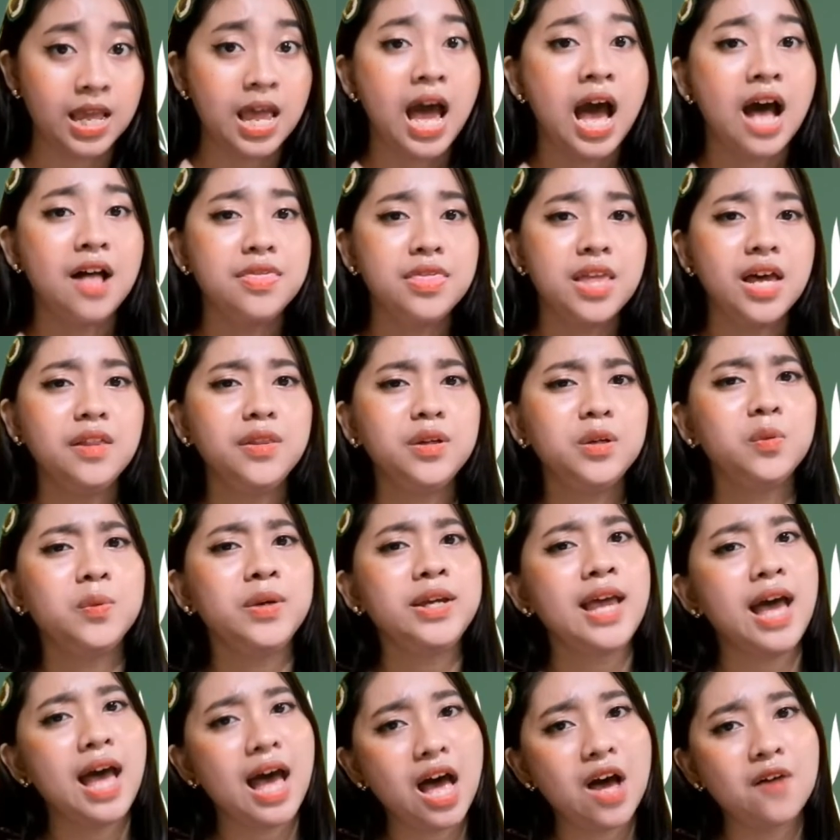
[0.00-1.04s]
Another, we
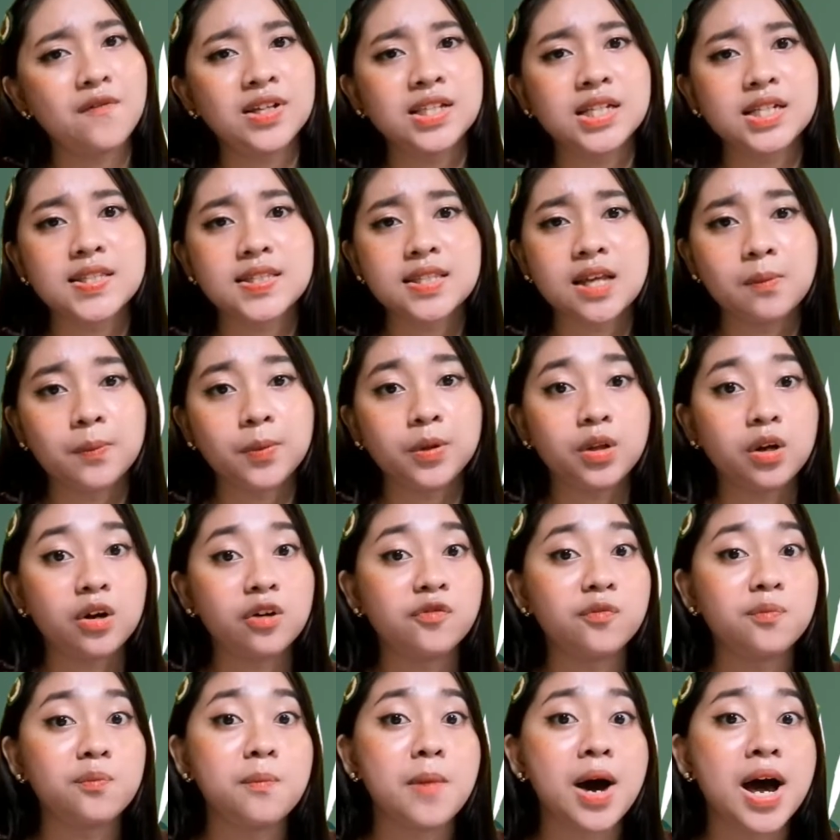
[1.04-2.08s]
have an example of
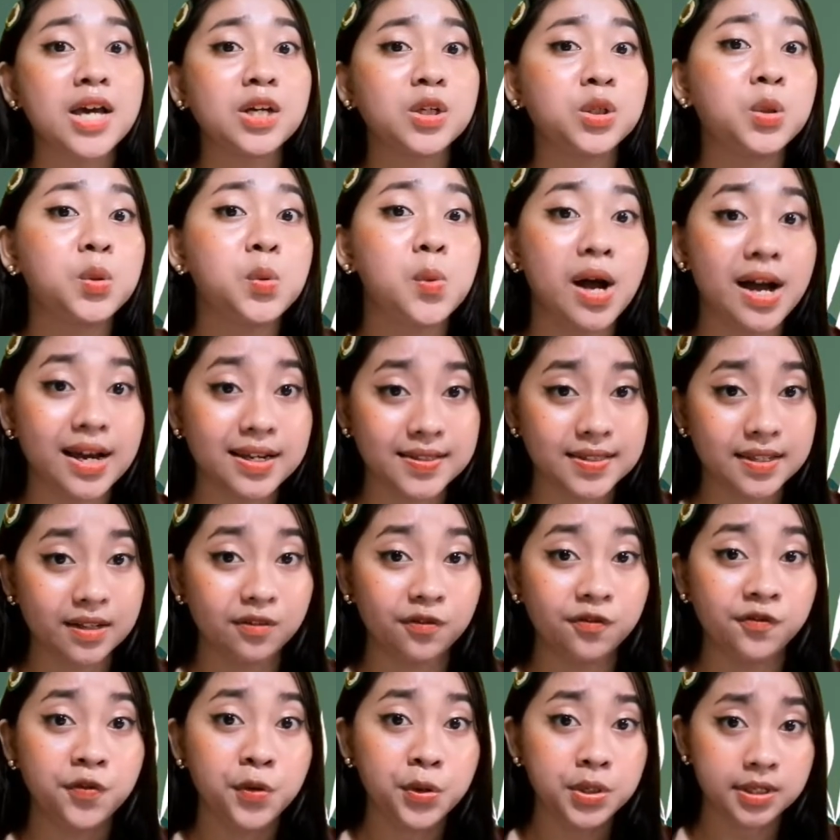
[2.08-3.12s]
mycorrhizal
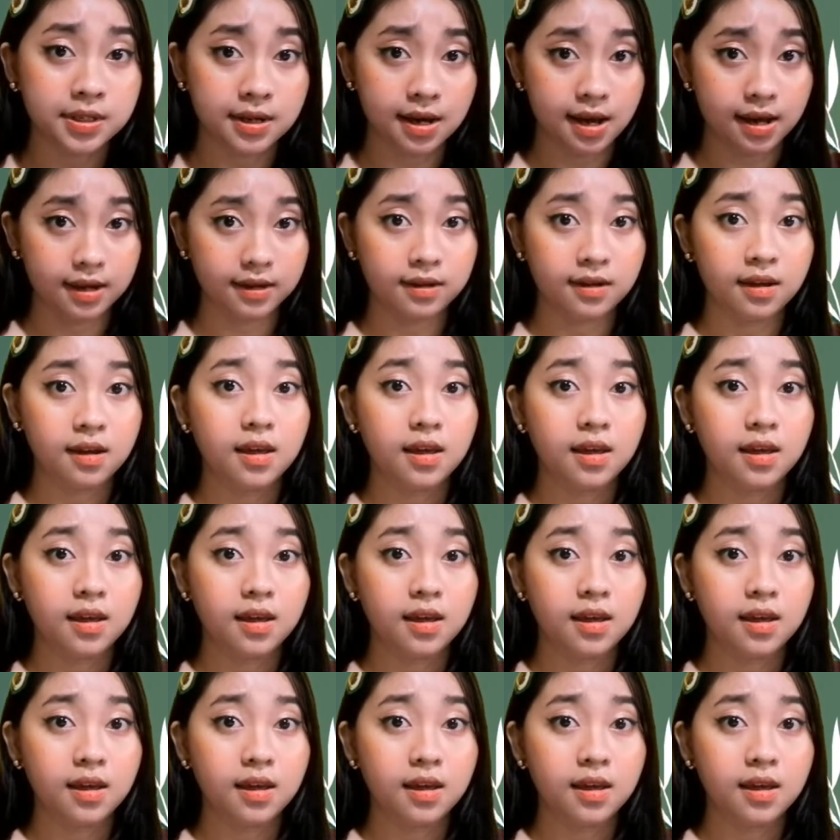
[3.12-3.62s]
fungi,